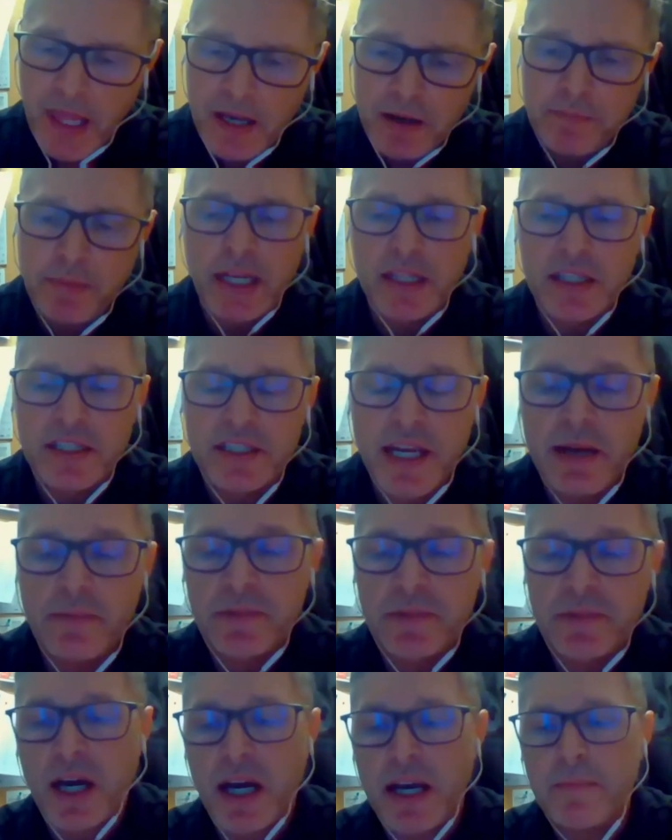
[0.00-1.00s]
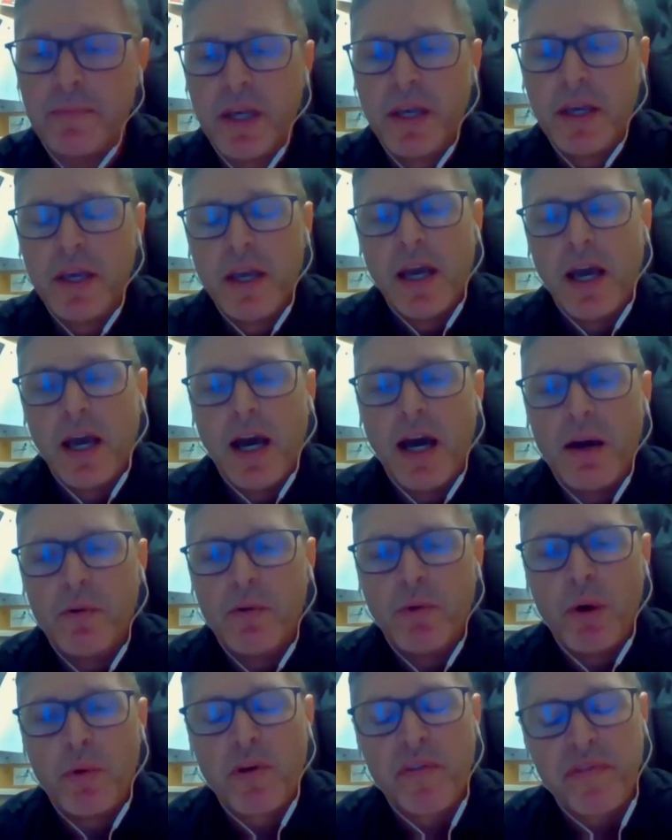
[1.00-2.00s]
But at the same time,
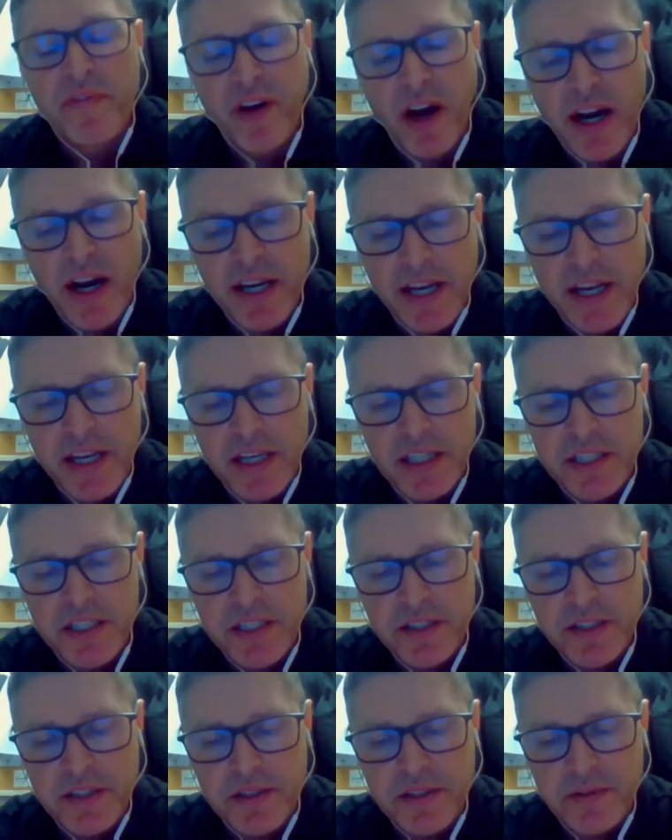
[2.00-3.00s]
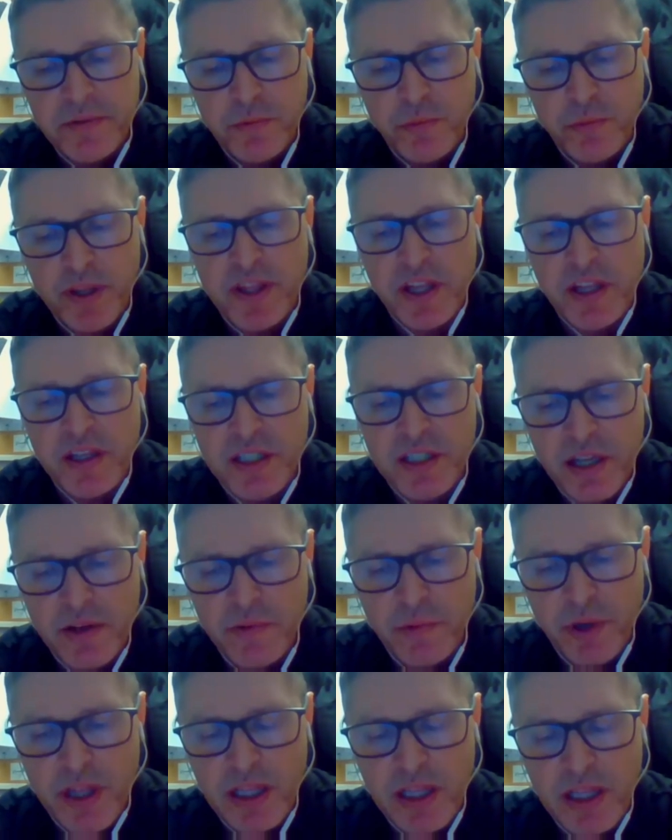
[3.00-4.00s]
what we're finding is
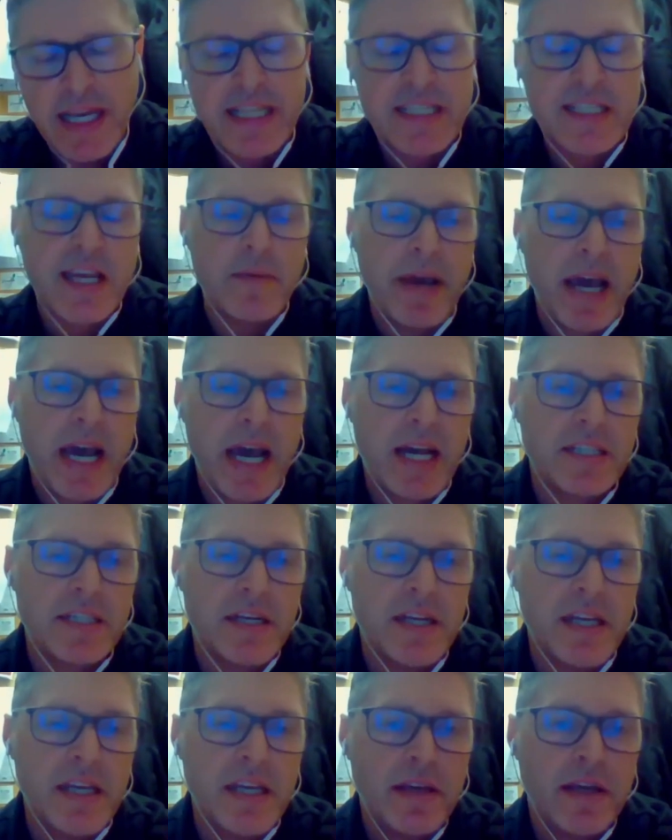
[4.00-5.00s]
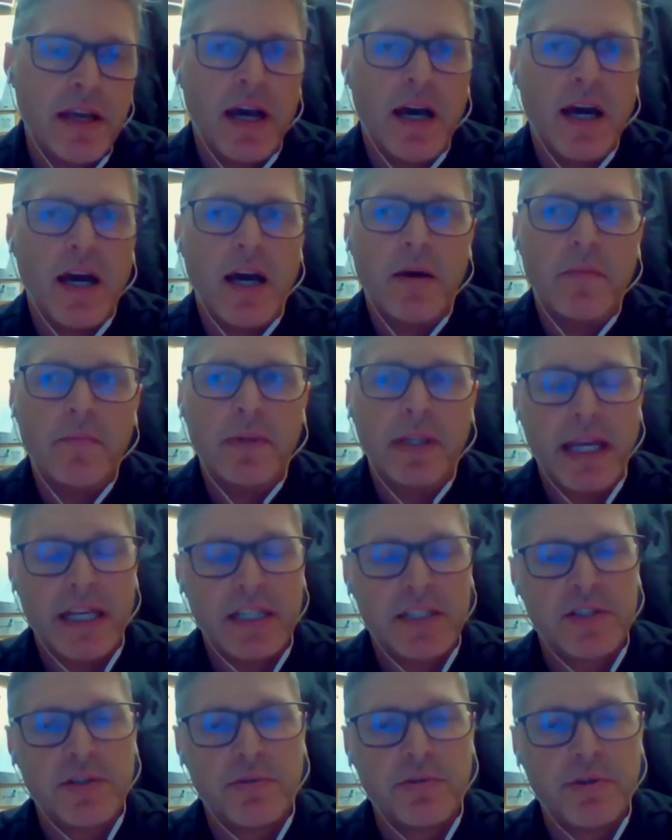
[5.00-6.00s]
with less capacity,
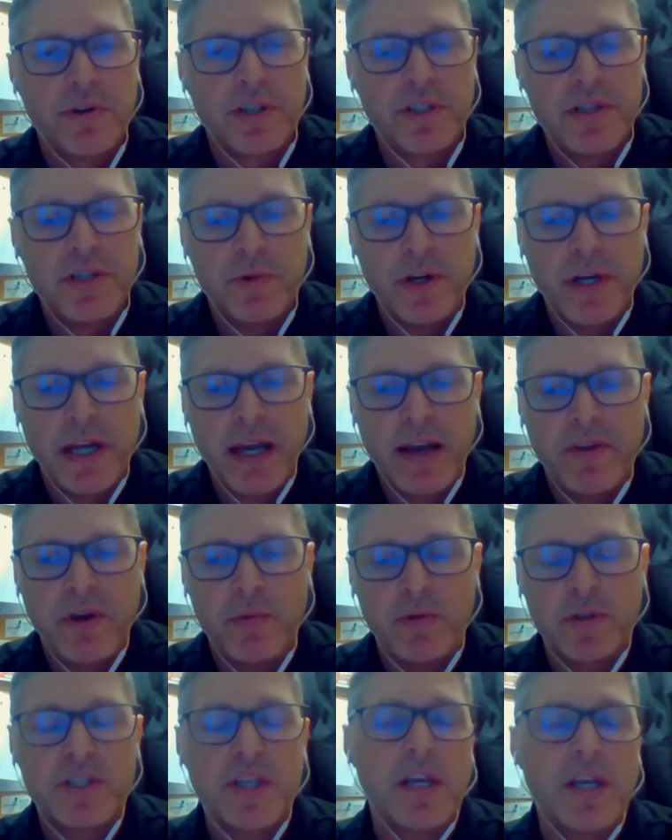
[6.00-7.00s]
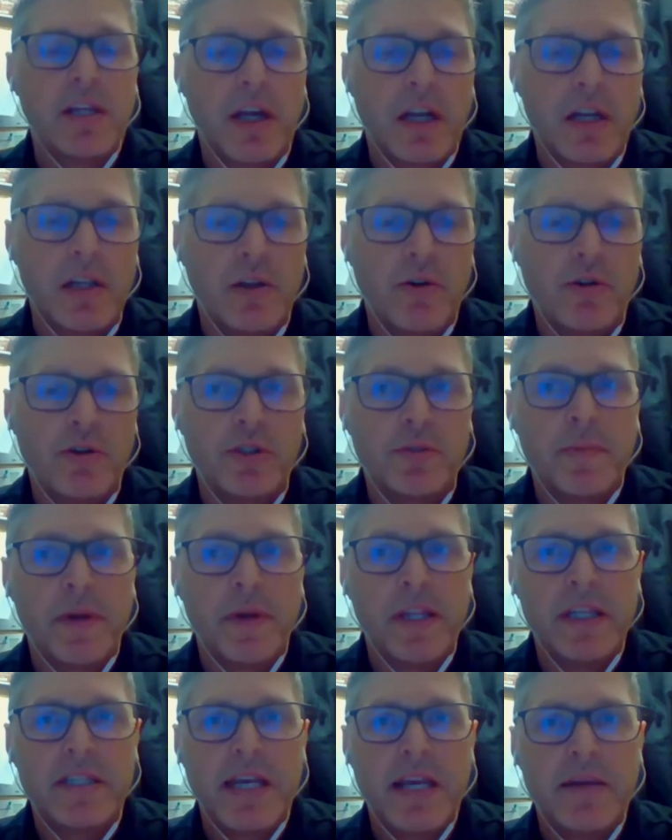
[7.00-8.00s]
less tourism, what have you, we're seeing a lot of locals, but
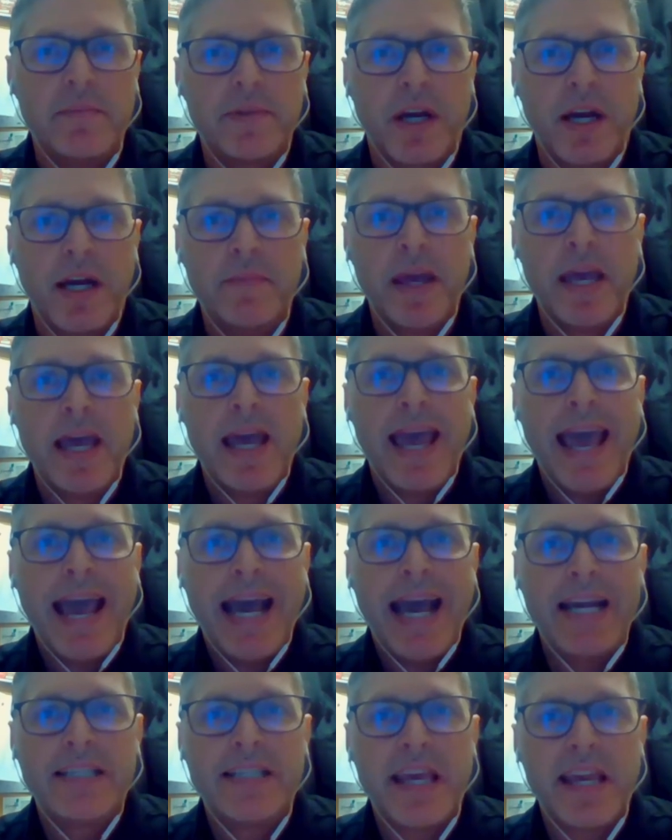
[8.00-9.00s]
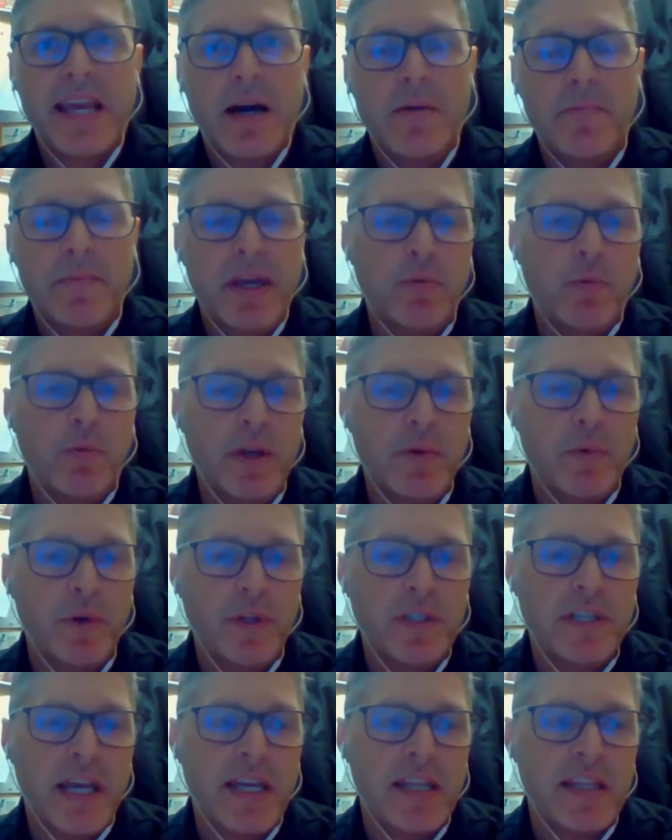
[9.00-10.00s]
at the same time, as they come in, what
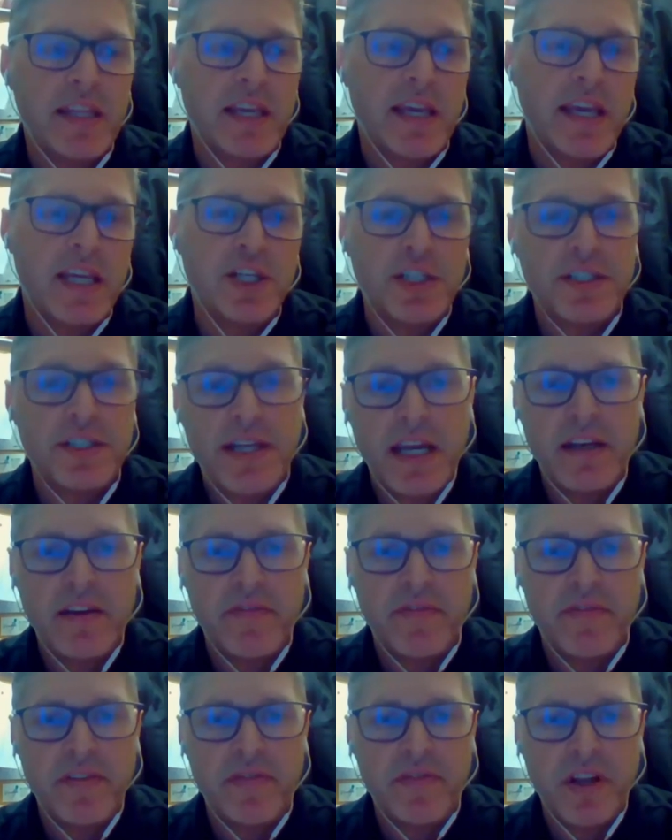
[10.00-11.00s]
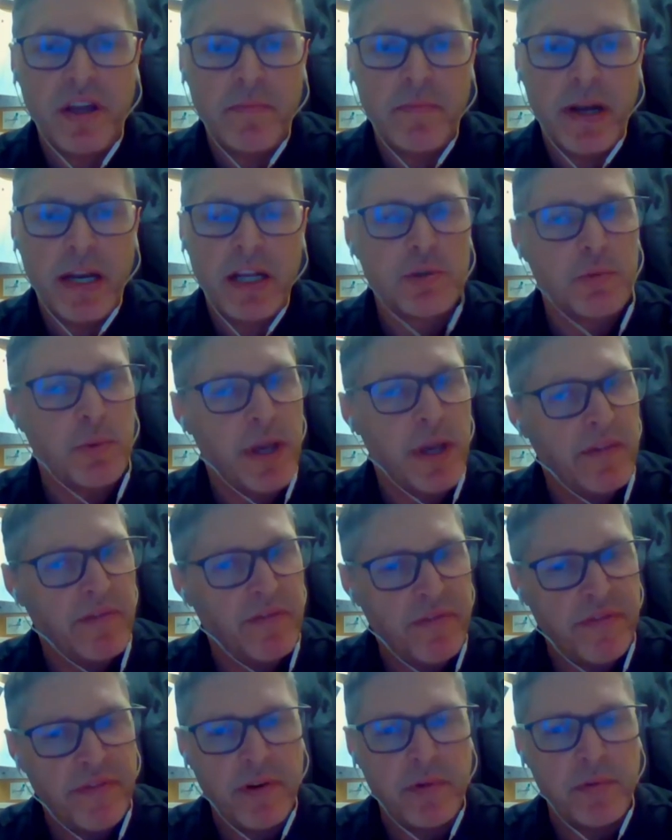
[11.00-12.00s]
would take the kitchen 10 to 15 minutes, we have,
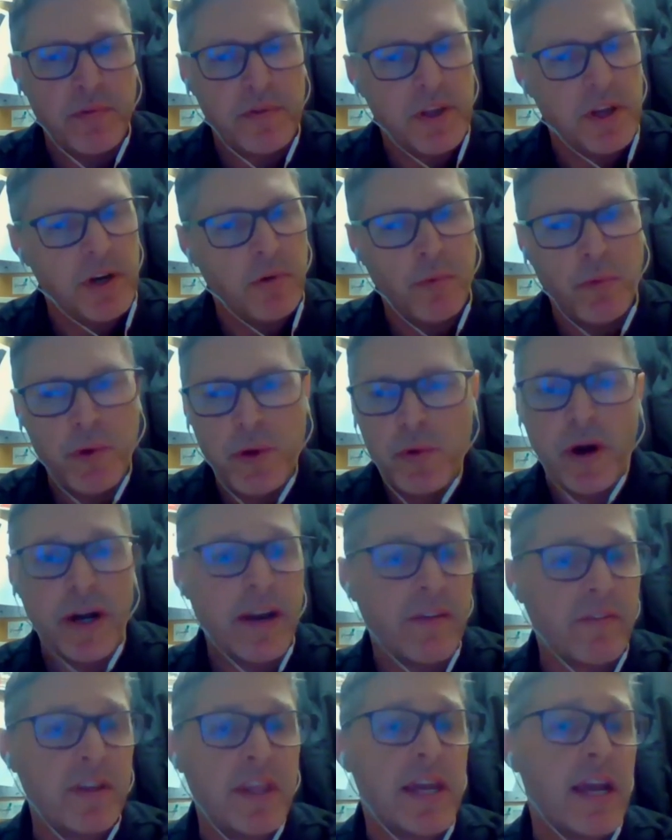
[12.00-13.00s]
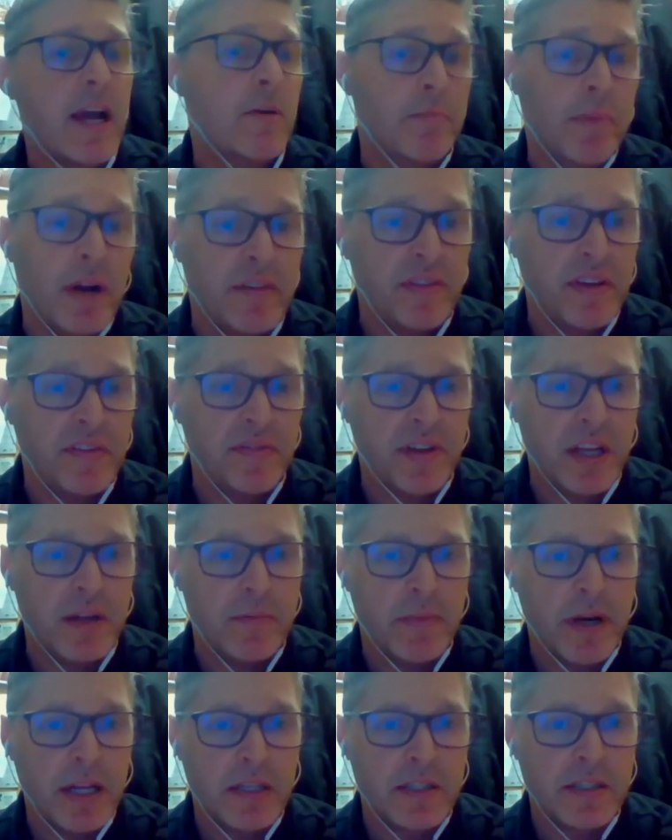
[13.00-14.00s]
we want everything out by
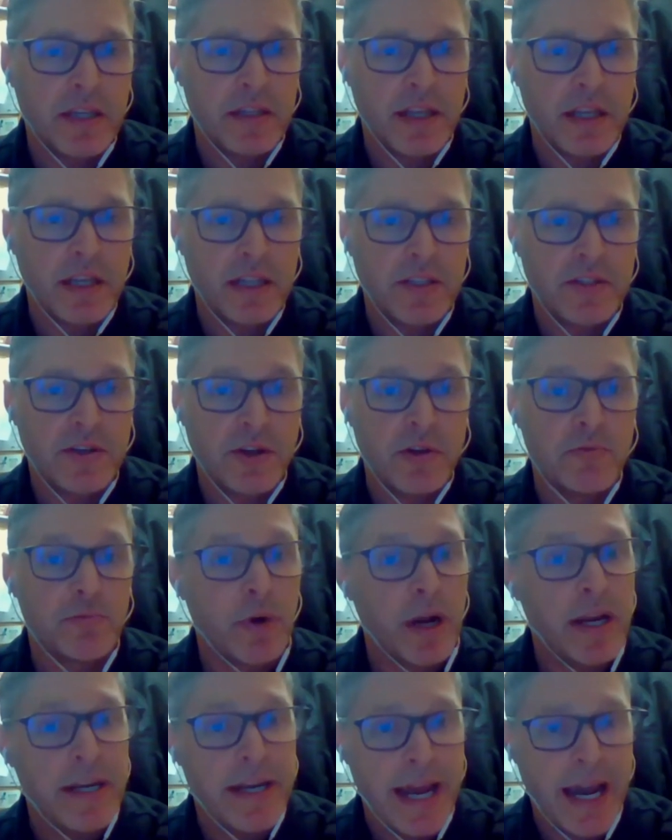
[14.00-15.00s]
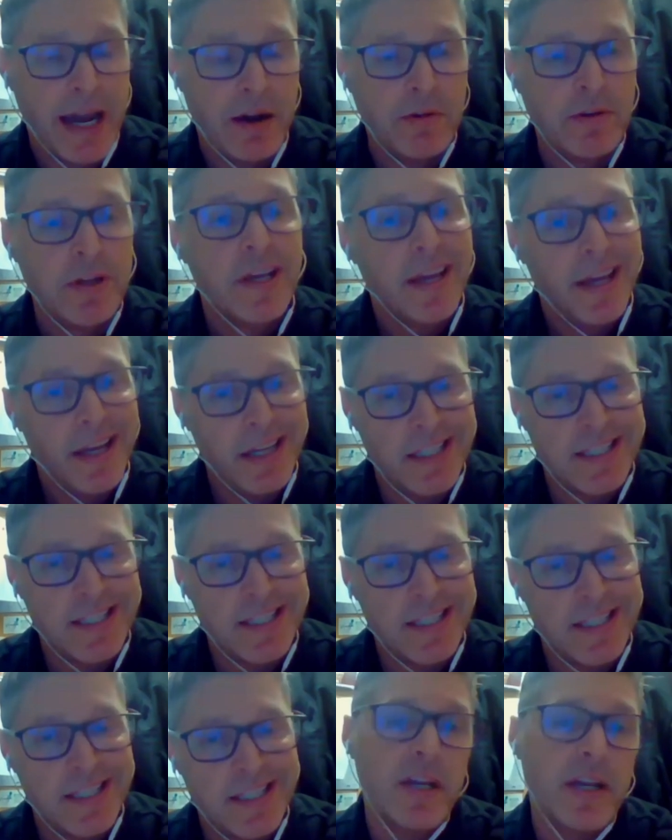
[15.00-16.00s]
15 minutes. I think that's good. Right now, it's
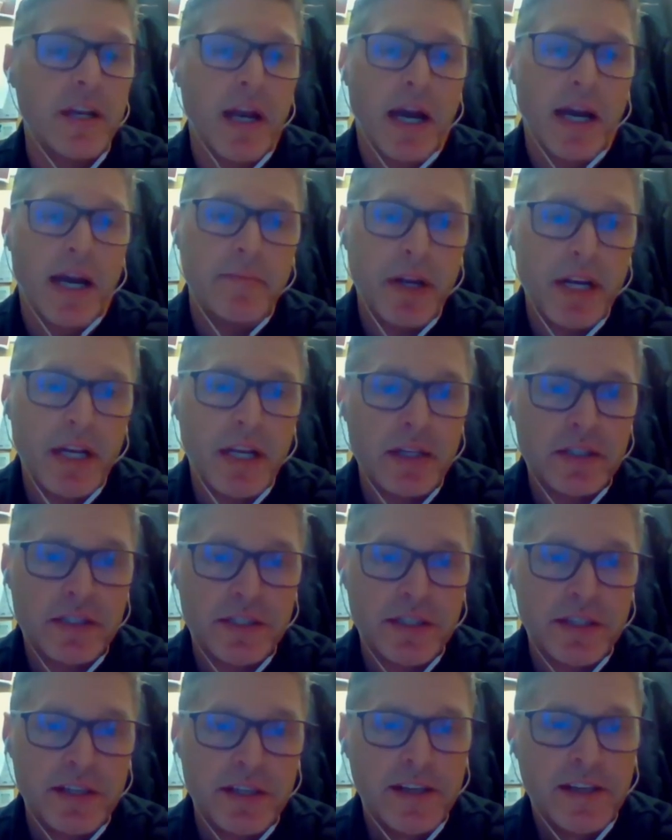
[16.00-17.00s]
7 to 9 minutes.